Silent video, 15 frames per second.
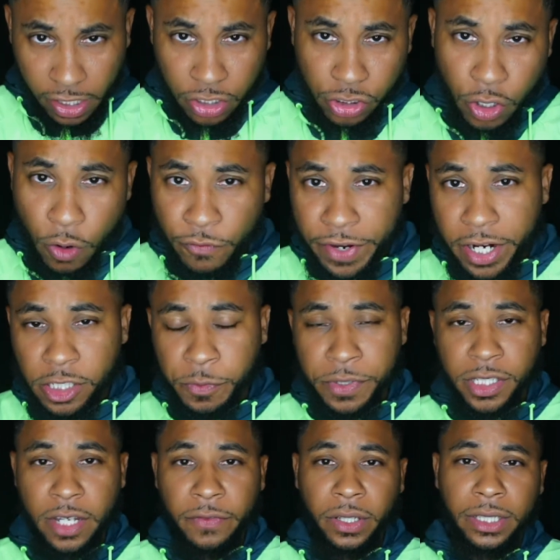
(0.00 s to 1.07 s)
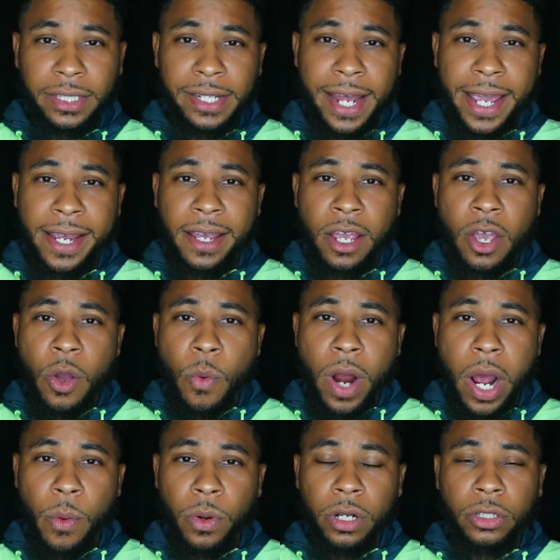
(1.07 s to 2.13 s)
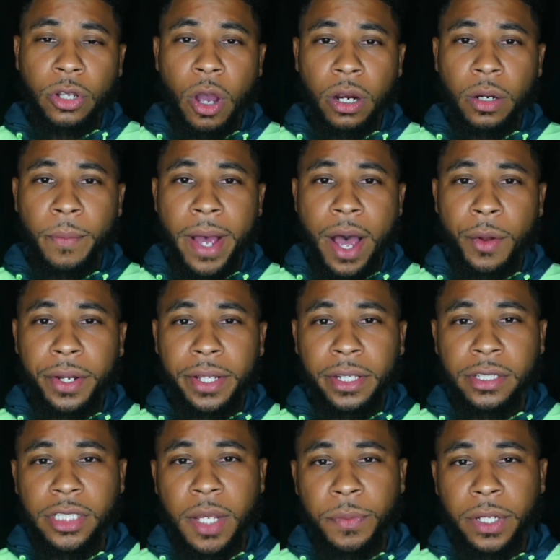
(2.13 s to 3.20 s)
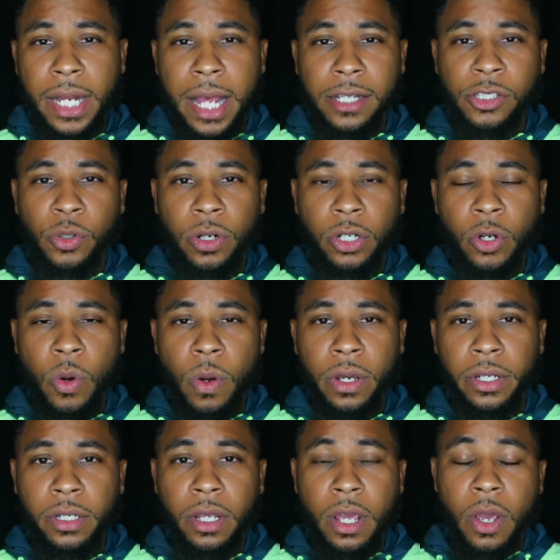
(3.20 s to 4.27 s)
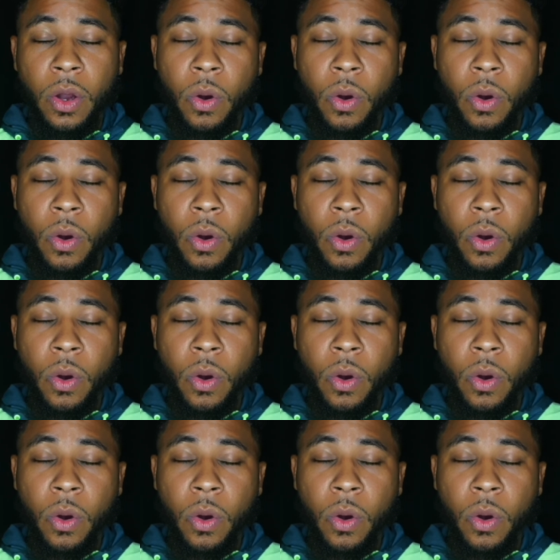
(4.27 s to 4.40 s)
So very specifically today, what I want to talk about is something I sort of coined,